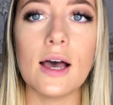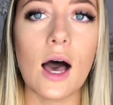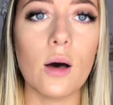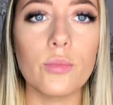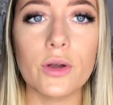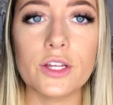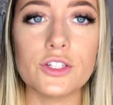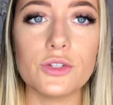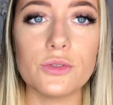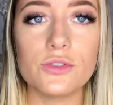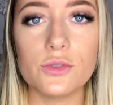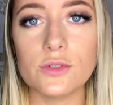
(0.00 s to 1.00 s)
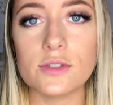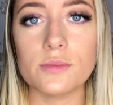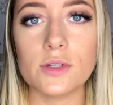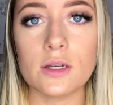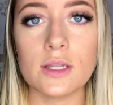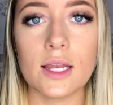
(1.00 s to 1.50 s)
I'll bring it to you as soon as I'm
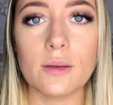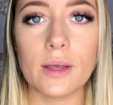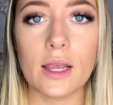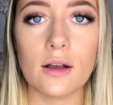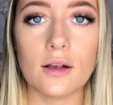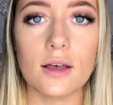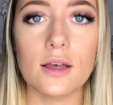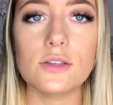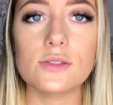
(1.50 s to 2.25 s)
done getting my hair cut.